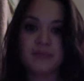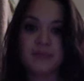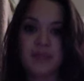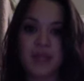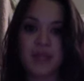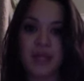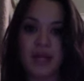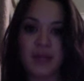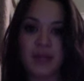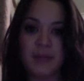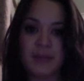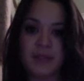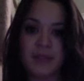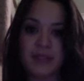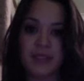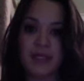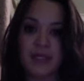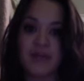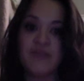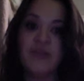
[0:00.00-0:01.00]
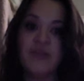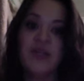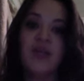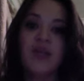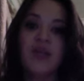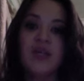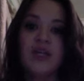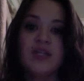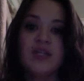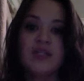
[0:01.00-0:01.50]
get up and leave.
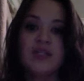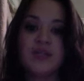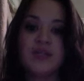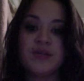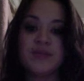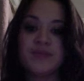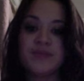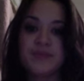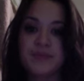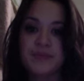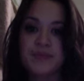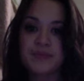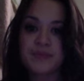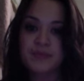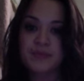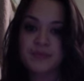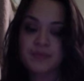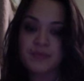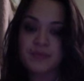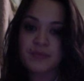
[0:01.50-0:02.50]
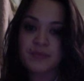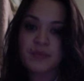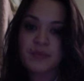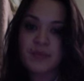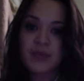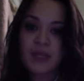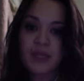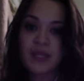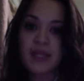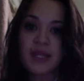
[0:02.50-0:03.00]
So
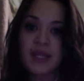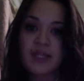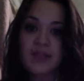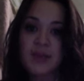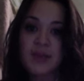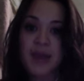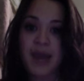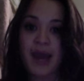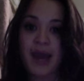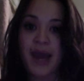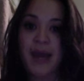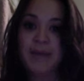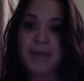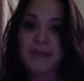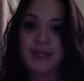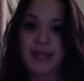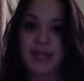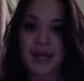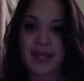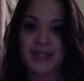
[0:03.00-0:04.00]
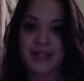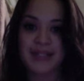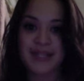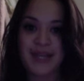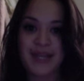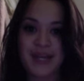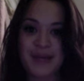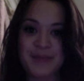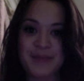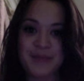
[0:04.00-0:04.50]
that's why I'm going to ask
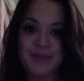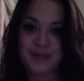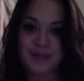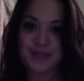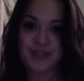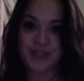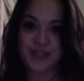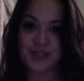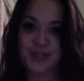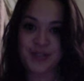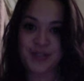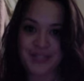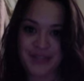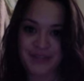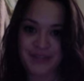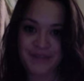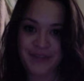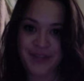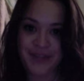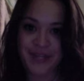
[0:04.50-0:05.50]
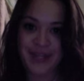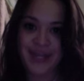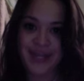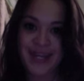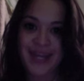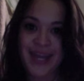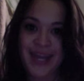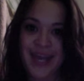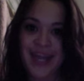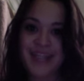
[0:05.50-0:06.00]
them, did you guys have fun?
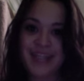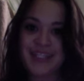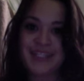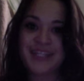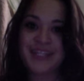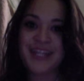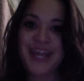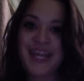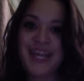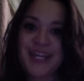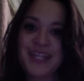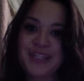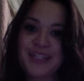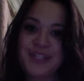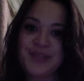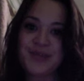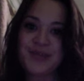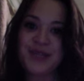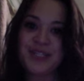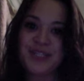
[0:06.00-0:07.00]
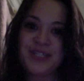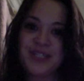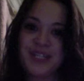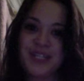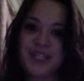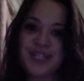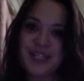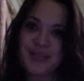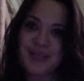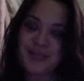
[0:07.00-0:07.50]
And it's a light, easy question.
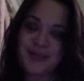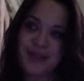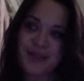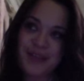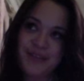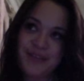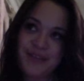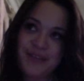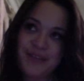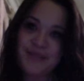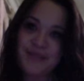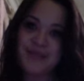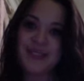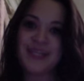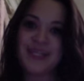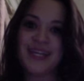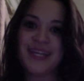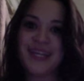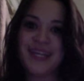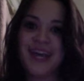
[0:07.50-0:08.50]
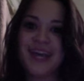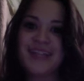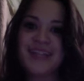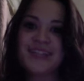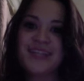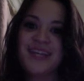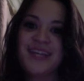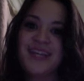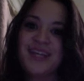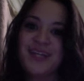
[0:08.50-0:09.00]
It's polite for them to say yes.
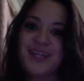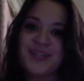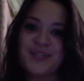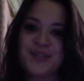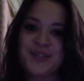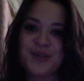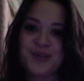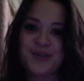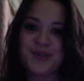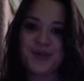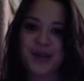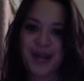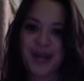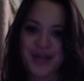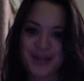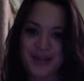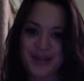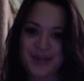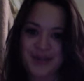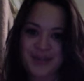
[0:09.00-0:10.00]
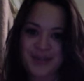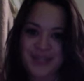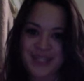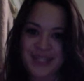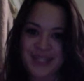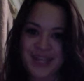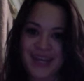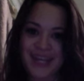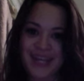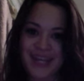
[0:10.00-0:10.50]
So I know they'll say
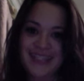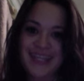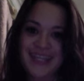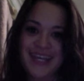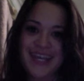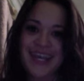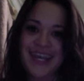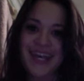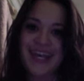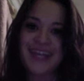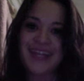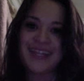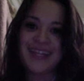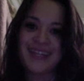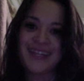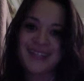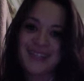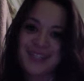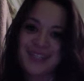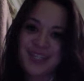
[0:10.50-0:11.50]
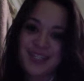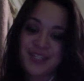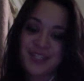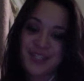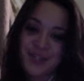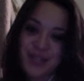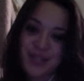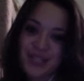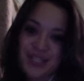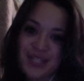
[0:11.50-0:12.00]
yes, and then I'll say, did
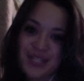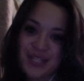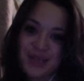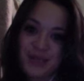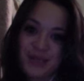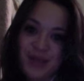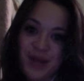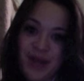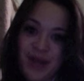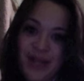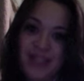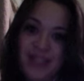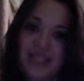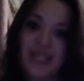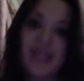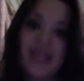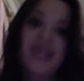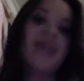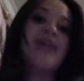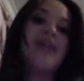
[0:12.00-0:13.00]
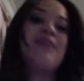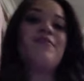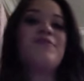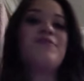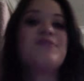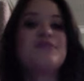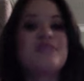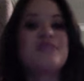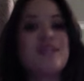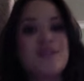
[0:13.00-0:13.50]
you guys like the product? And of
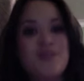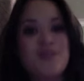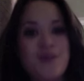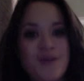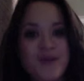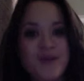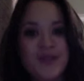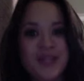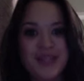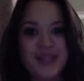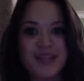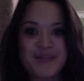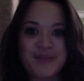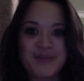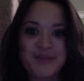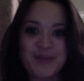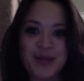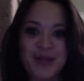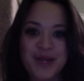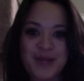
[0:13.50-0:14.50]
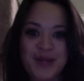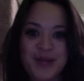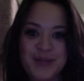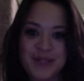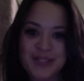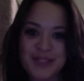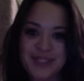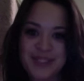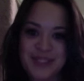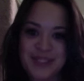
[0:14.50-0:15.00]
course I know they love the product
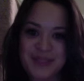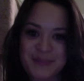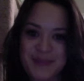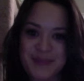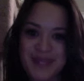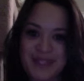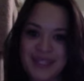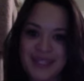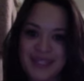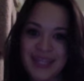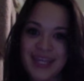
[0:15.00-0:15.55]
because it's amazing.